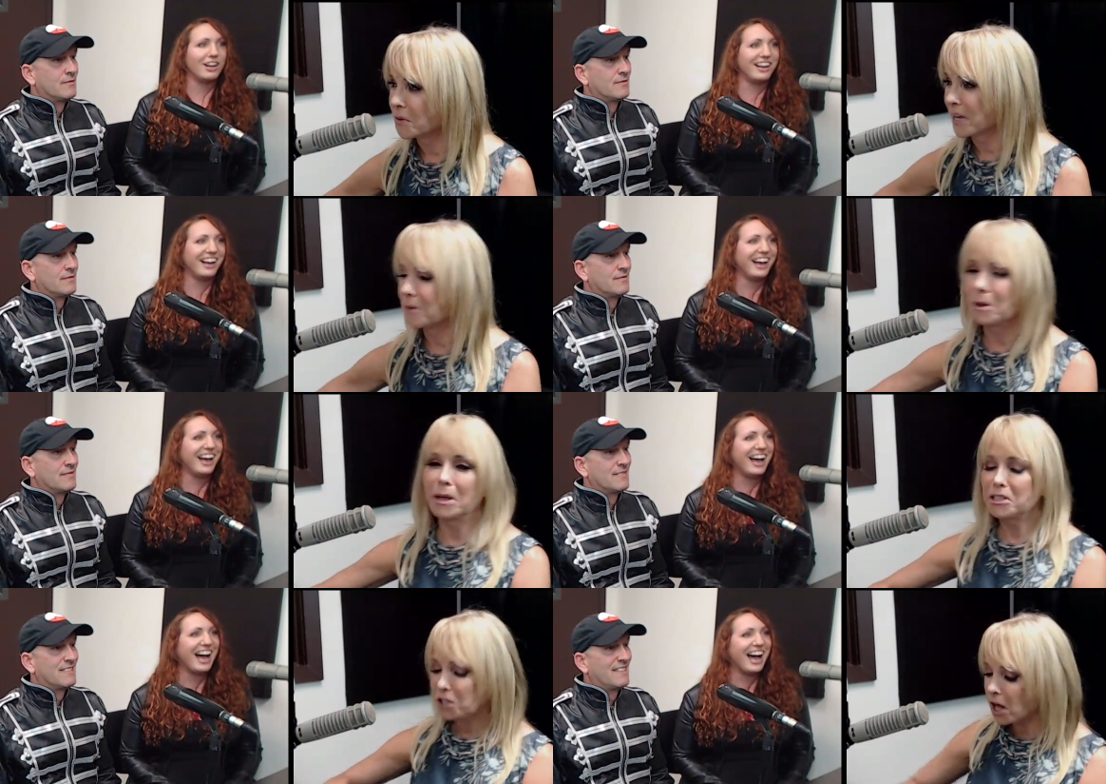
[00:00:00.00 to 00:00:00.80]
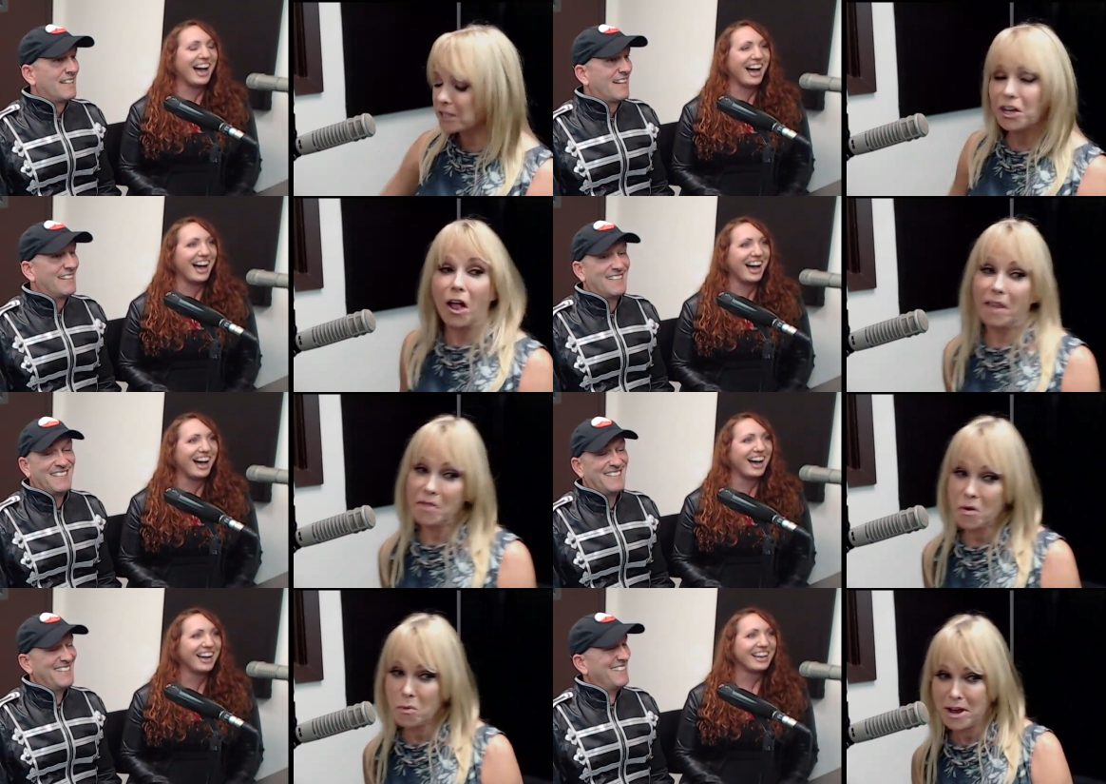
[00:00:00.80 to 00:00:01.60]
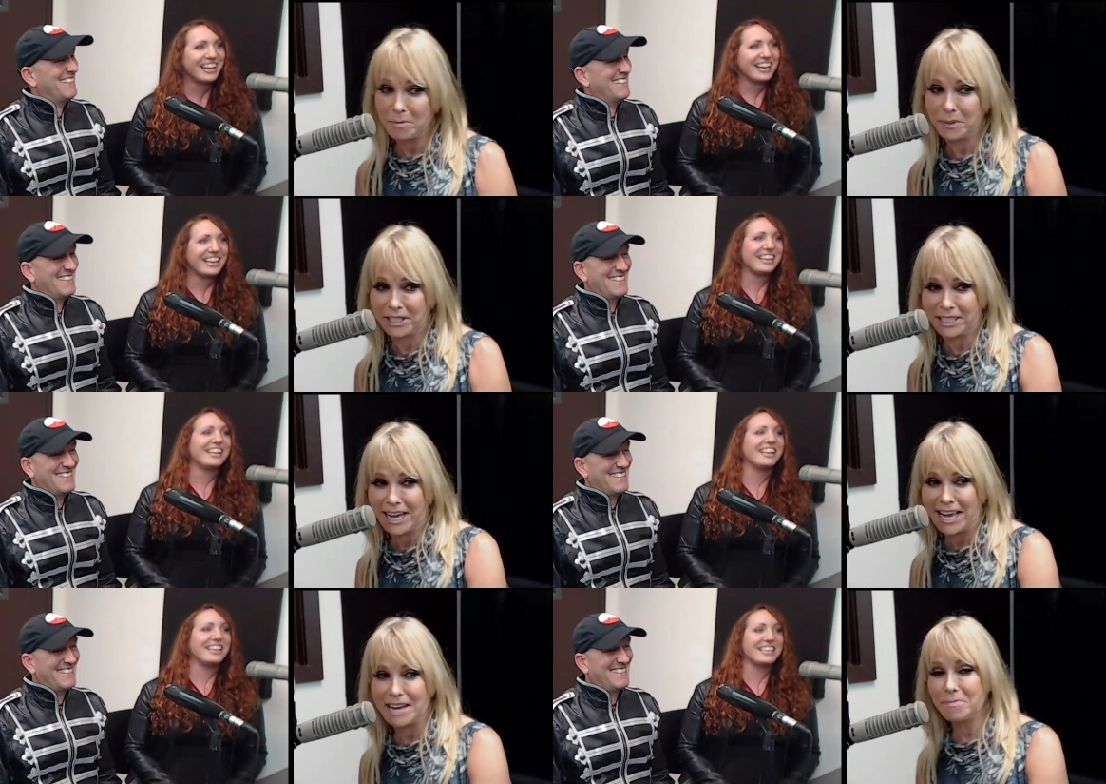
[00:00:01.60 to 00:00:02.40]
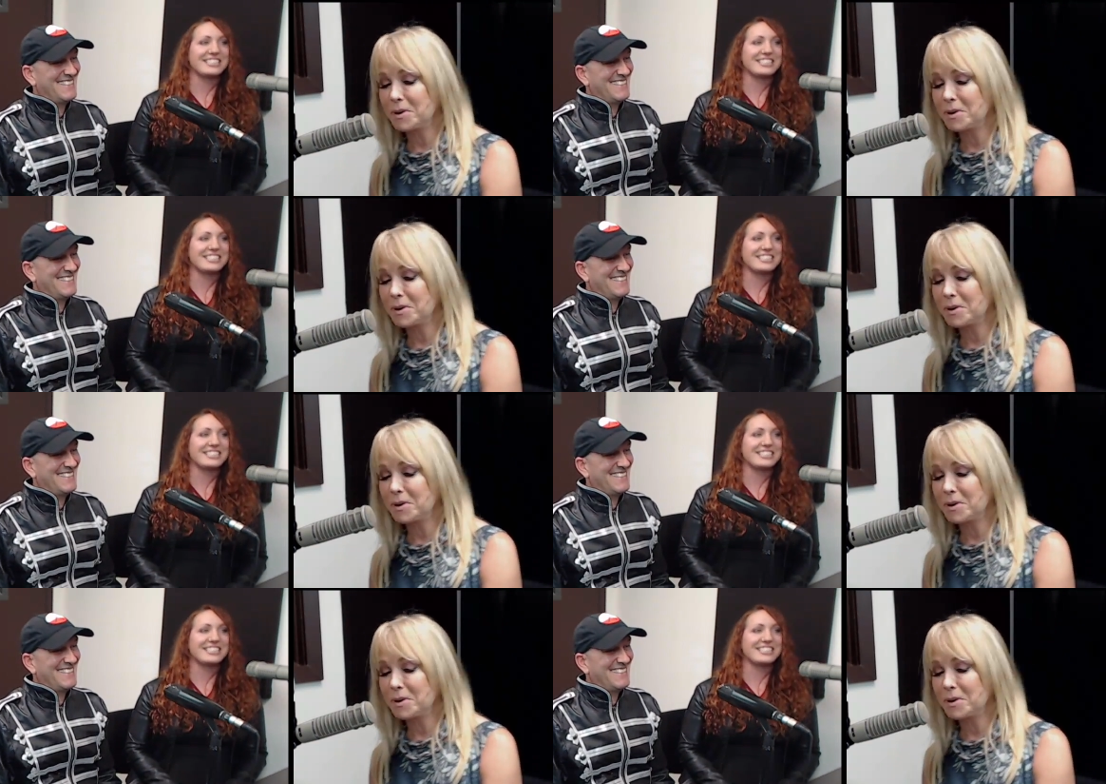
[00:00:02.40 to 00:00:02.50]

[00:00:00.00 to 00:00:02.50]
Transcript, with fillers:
Speaker 1: Okay. Well, it's all, all on the website.